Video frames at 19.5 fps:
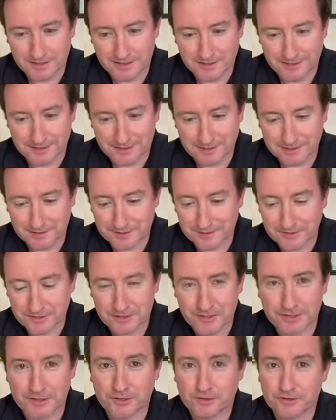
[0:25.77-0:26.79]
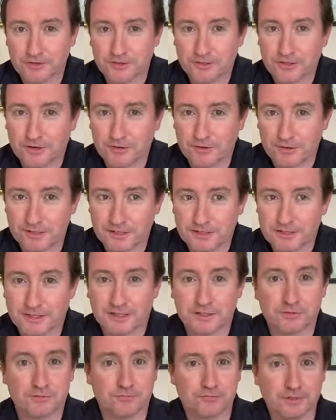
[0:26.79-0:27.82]
Okay, so they're not just R&D
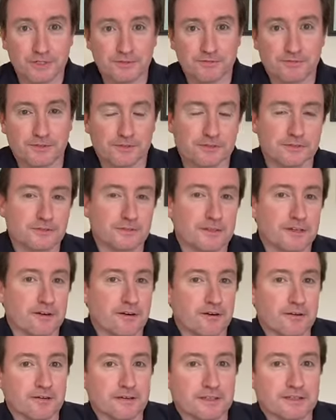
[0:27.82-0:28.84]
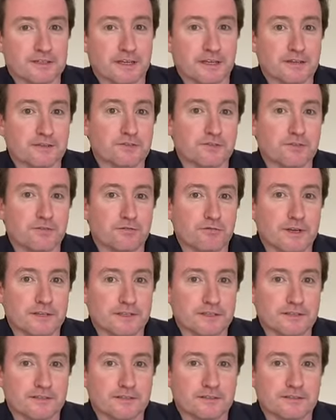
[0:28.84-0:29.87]
tax refunds, they're R&D tax
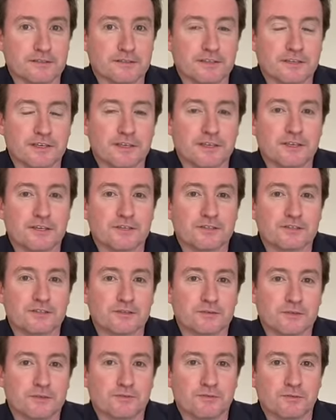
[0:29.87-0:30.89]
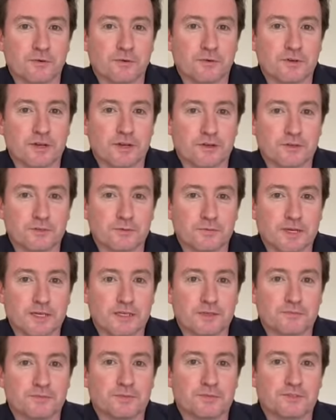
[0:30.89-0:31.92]
credits. So if you're in a
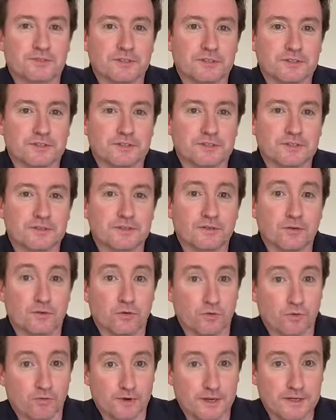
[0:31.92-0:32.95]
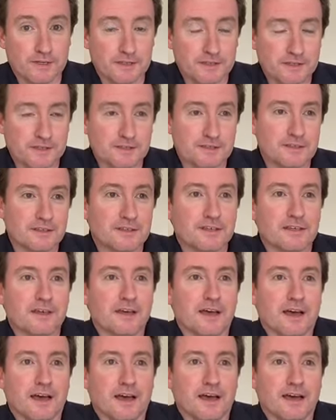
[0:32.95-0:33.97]
loss-making position already
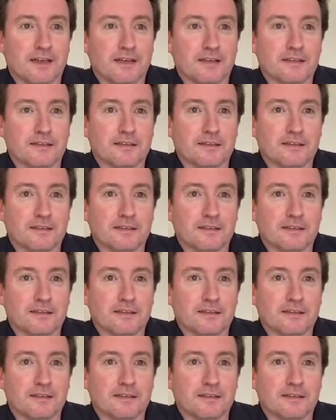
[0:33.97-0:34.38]
and